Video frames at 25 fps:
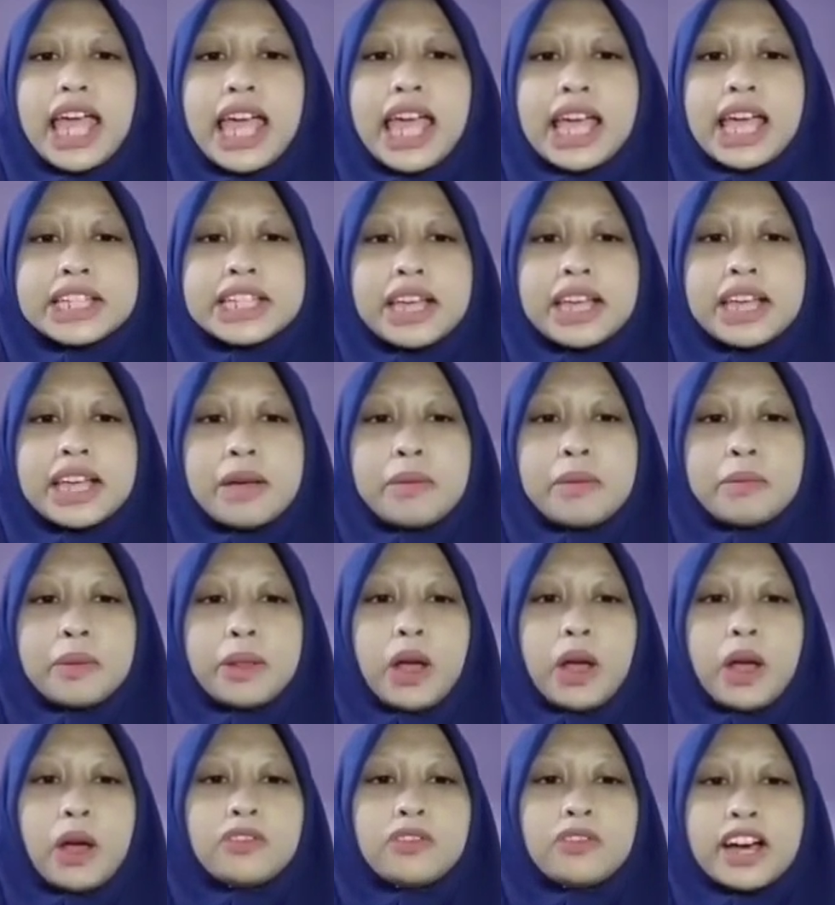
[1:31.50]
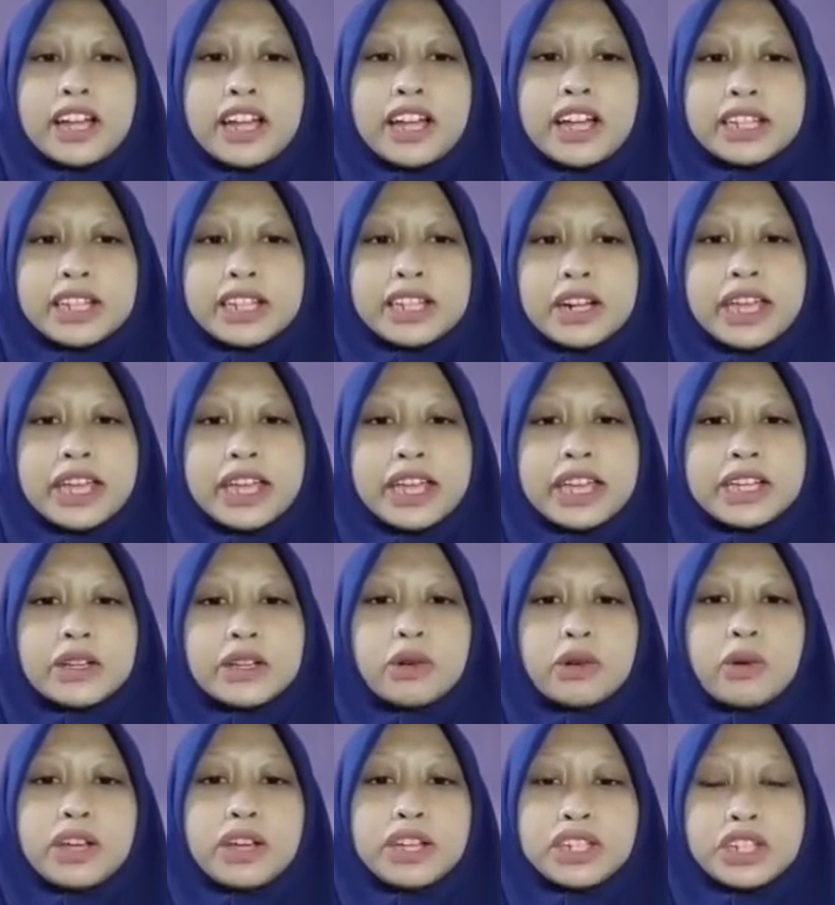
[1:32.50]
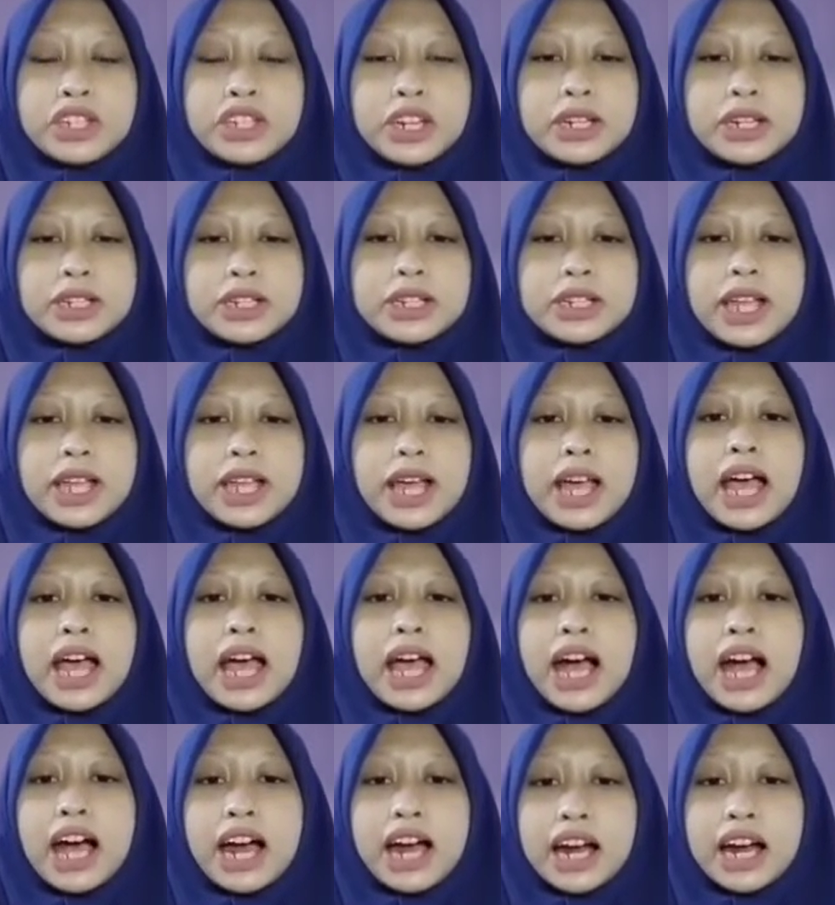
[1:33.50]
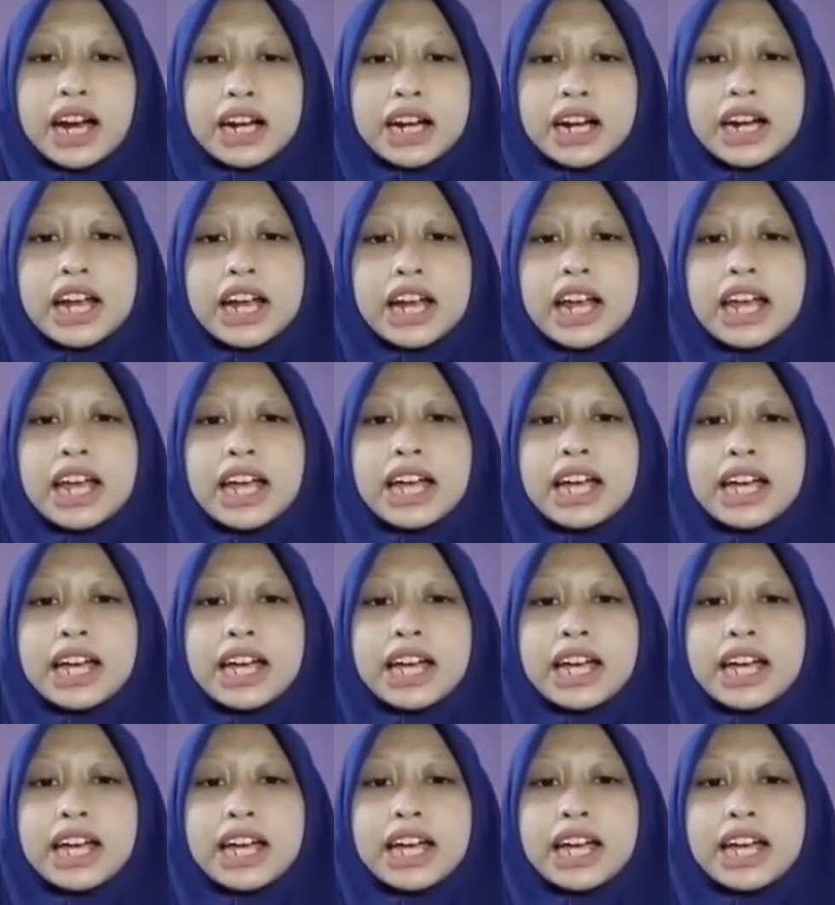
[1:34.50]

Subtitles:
Example of underlying questions are